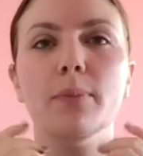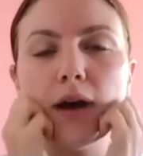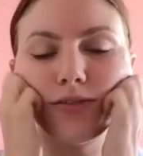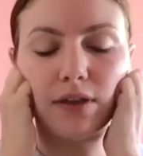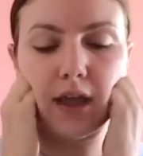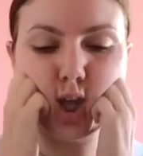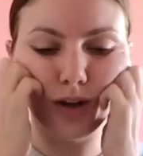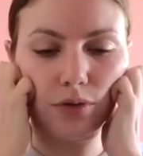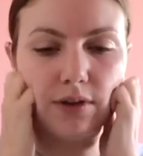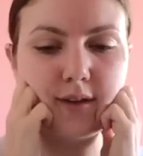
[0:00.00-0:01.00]
bit puffy,
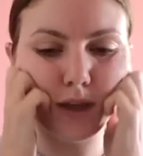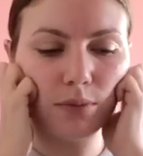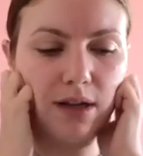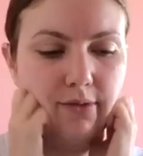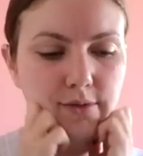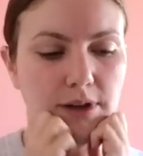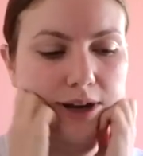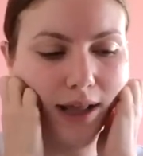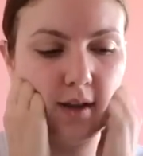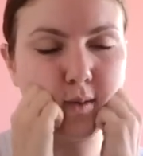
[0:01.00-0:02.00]
and honestly whenever I
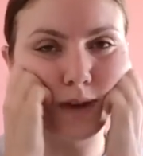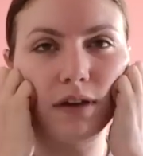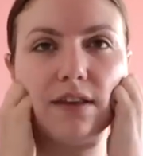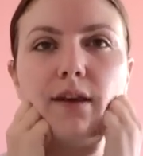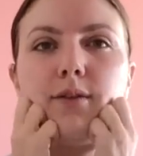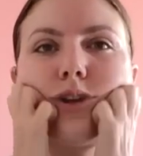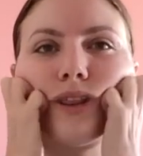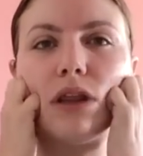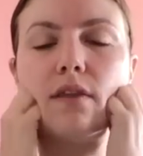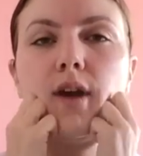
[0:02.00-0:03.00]
cleanse my face I would
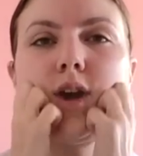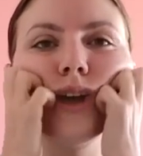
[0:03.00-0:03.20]
do this,